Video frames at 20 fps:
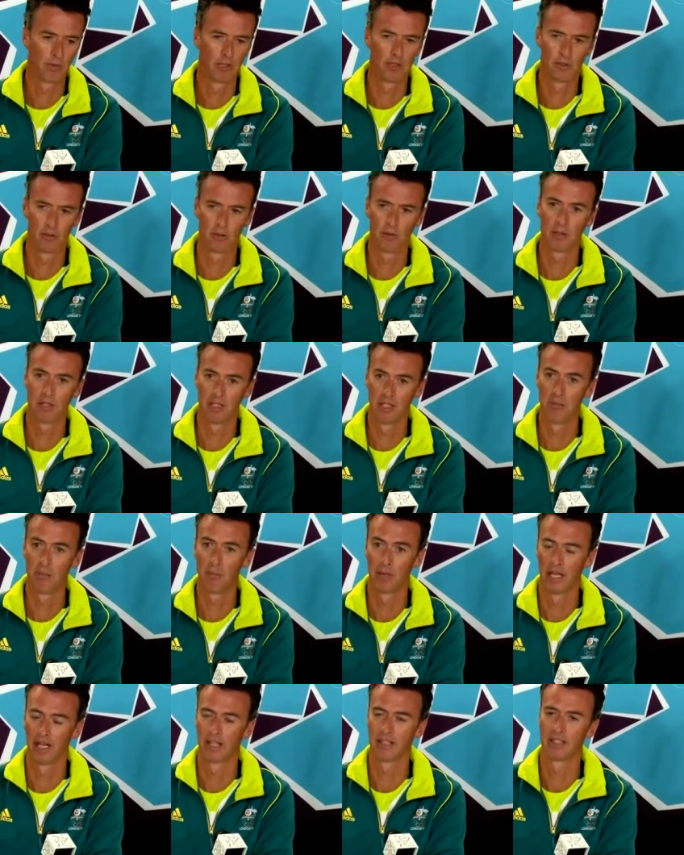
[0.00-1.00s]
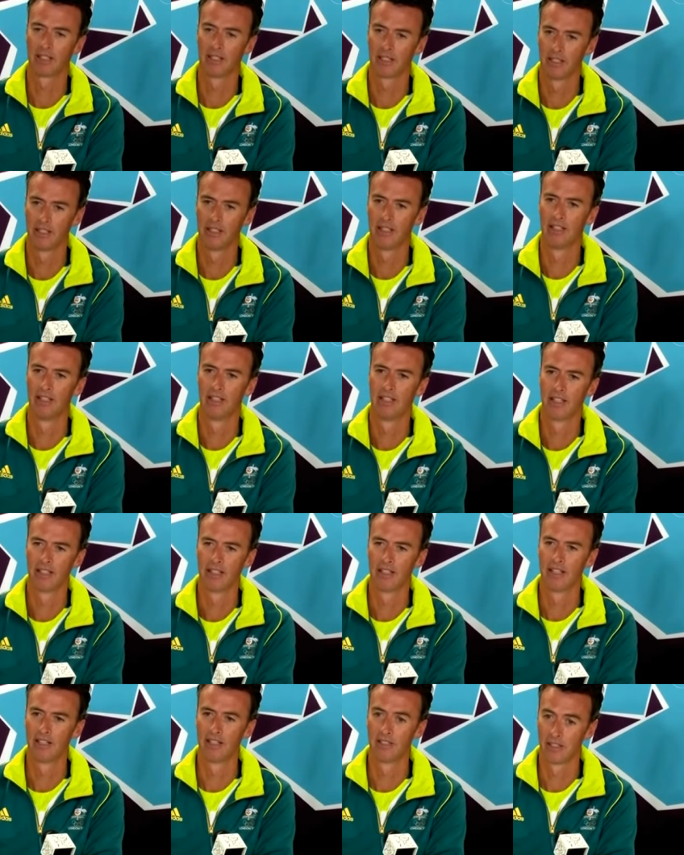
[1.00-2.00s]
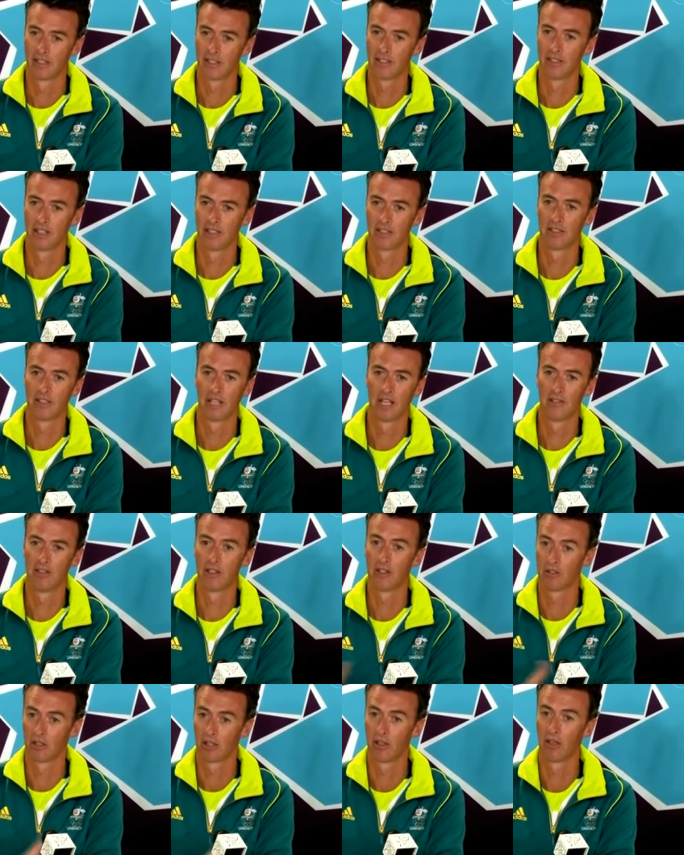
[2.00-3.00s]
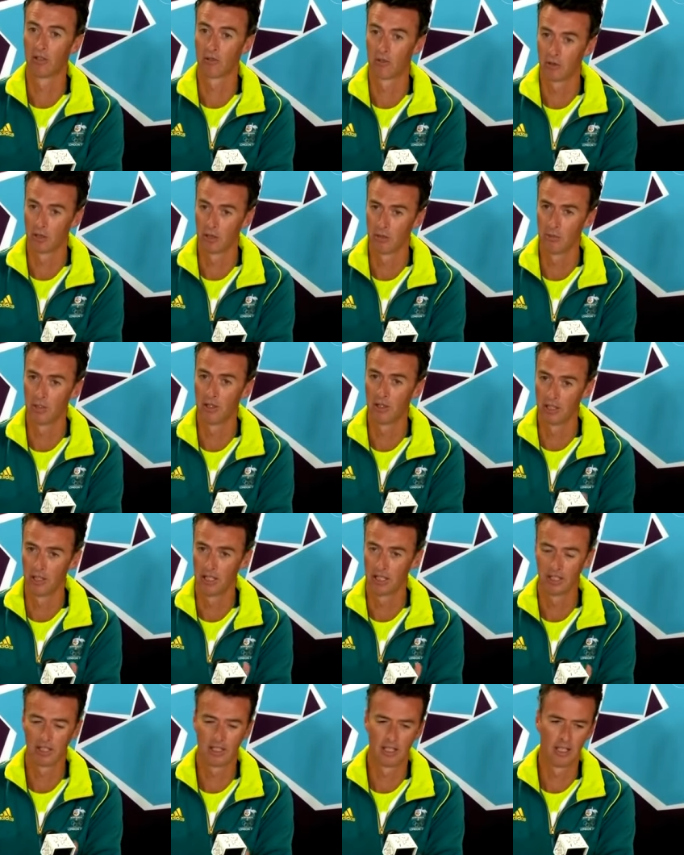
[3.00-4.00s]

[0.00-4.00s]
We saw the impact that the success is having on the local community.